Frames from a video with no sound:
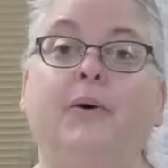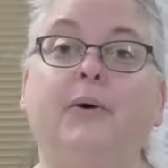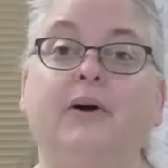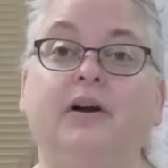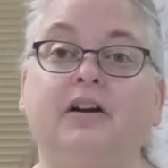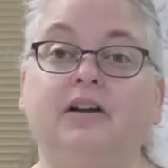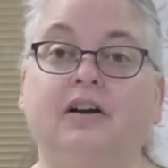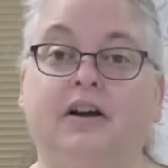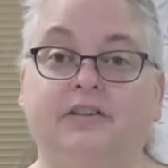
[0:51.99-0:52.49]

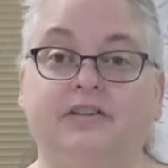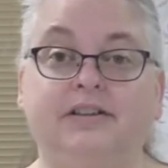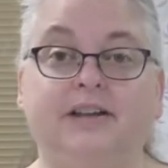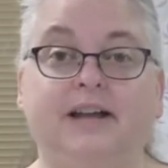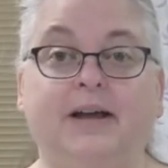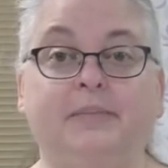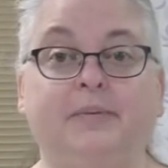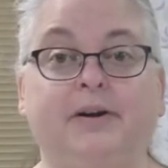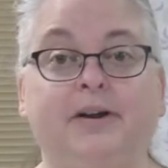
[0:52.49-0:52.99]
Or call the
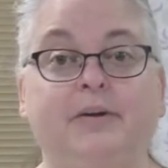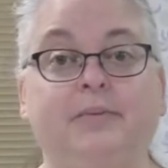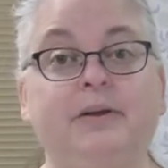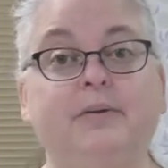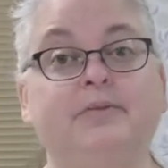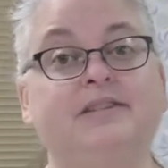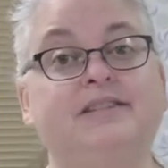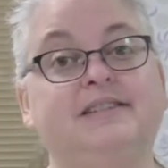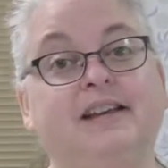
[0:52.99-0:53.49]
library and
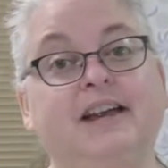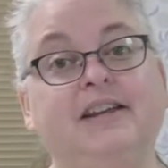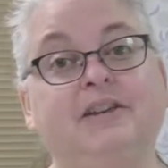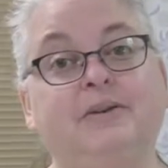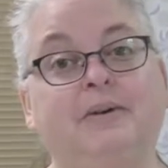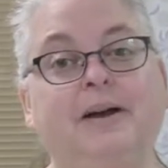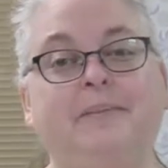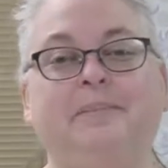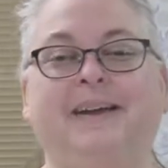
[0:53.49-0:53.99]
we will sign
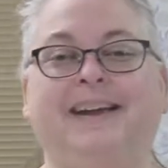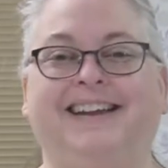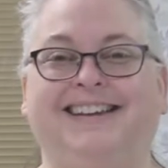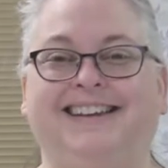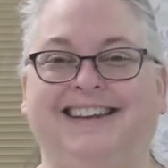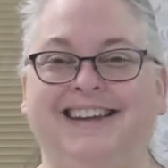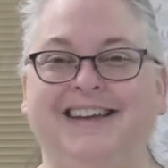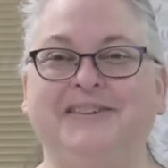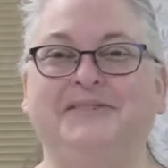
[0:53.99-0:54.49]
you up
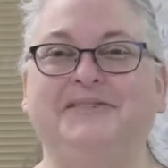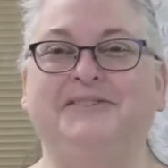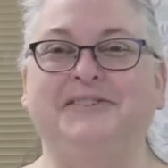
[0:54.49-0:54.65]
and get you